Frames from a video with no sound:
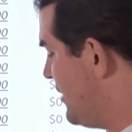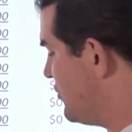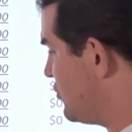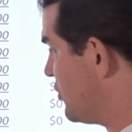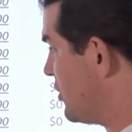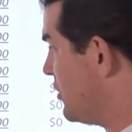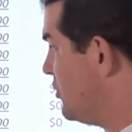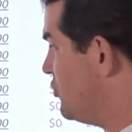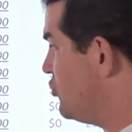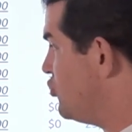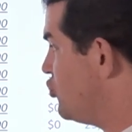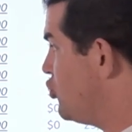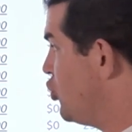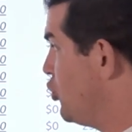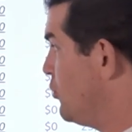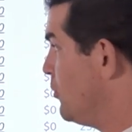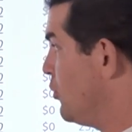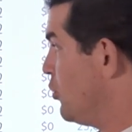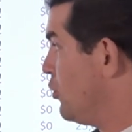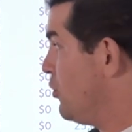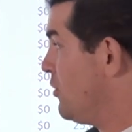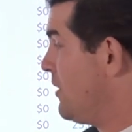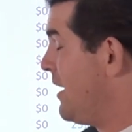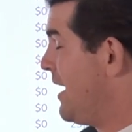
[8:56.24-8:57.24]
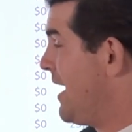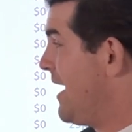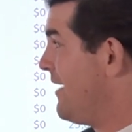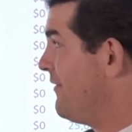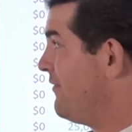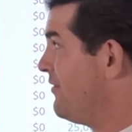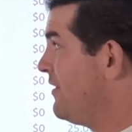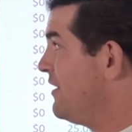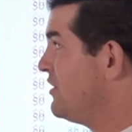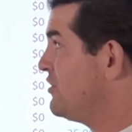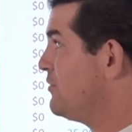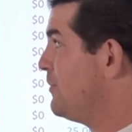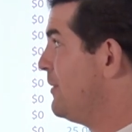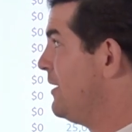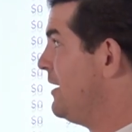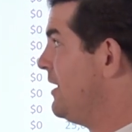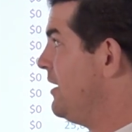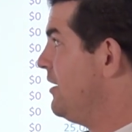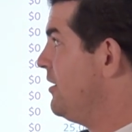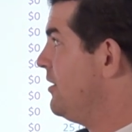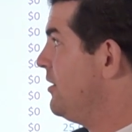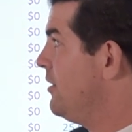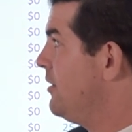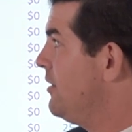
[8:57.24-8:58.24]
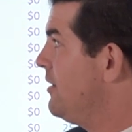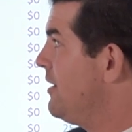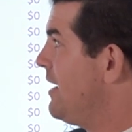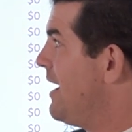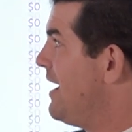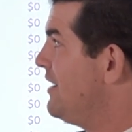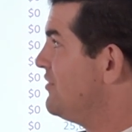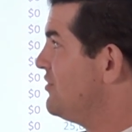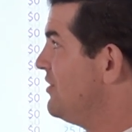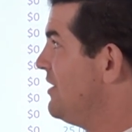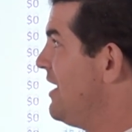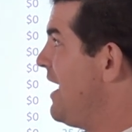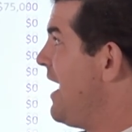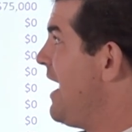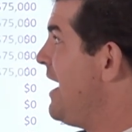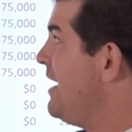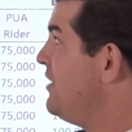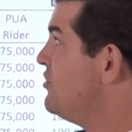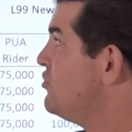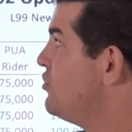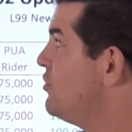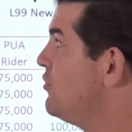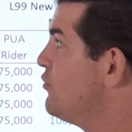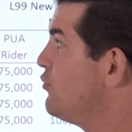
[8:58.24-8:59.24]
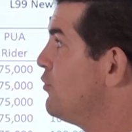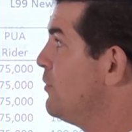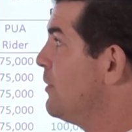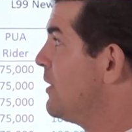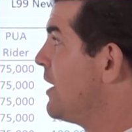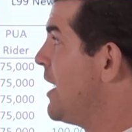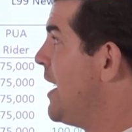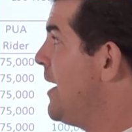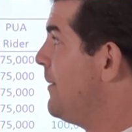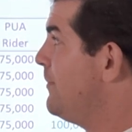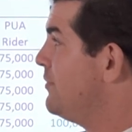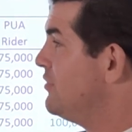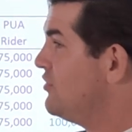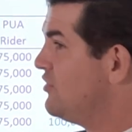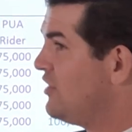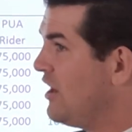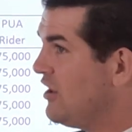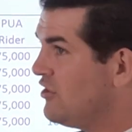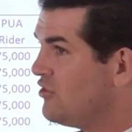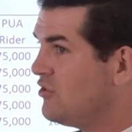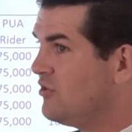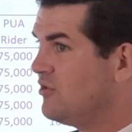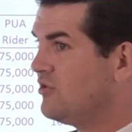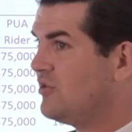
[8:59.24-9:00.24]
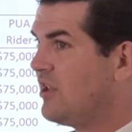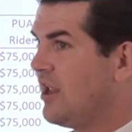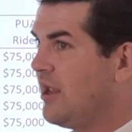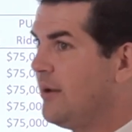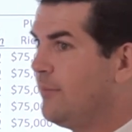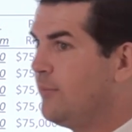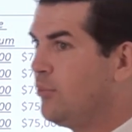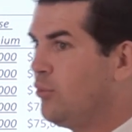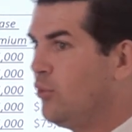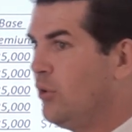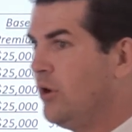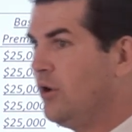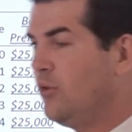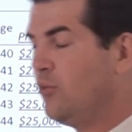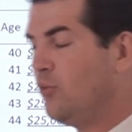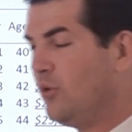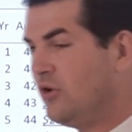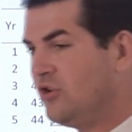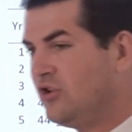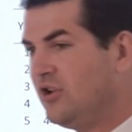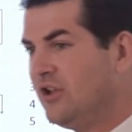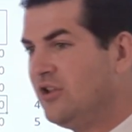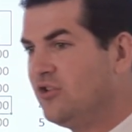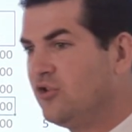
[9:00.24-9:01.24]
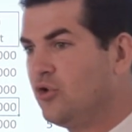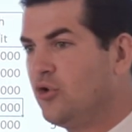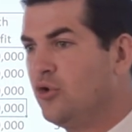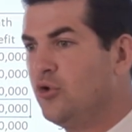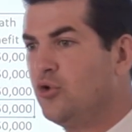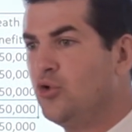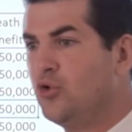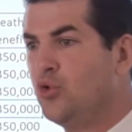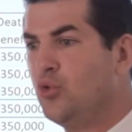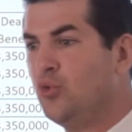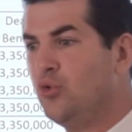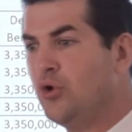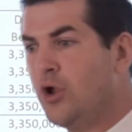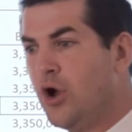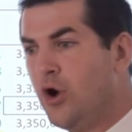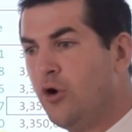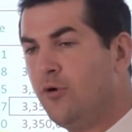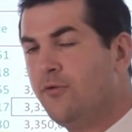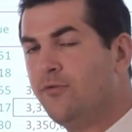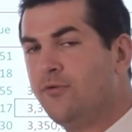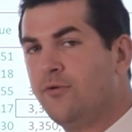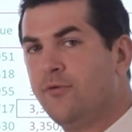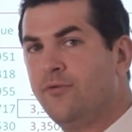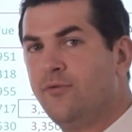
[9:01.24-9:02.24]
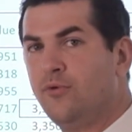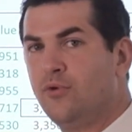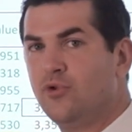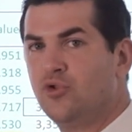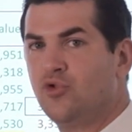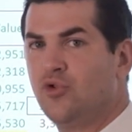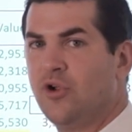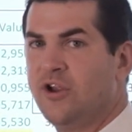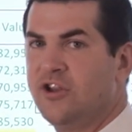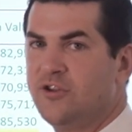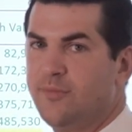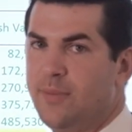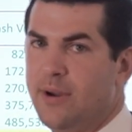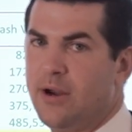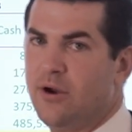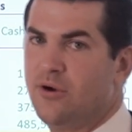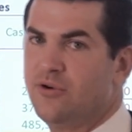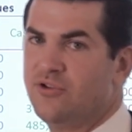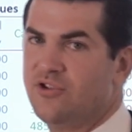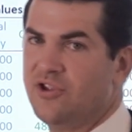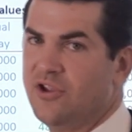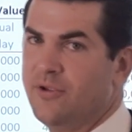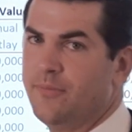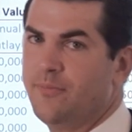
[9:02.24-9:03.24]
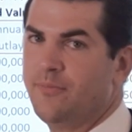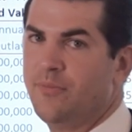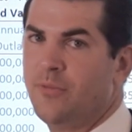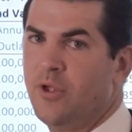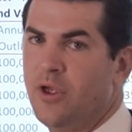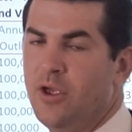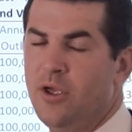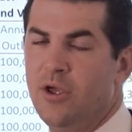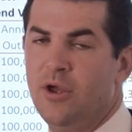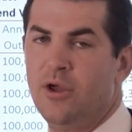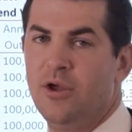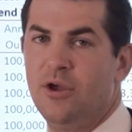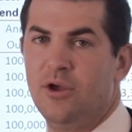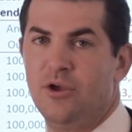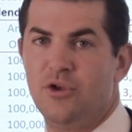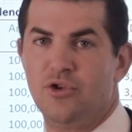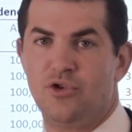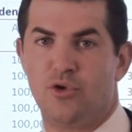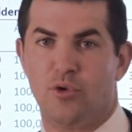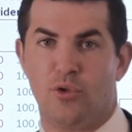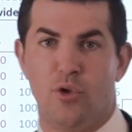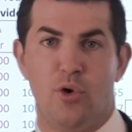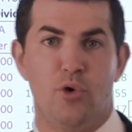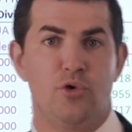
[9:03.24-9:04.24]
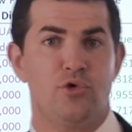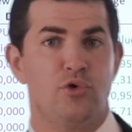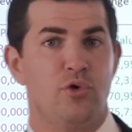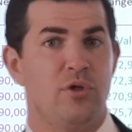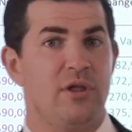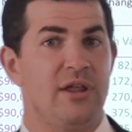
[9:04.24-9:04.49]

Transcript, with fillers: as a consumer. I have less money as an agent from a compensation standpoint, which is good to know for full transparency. So those are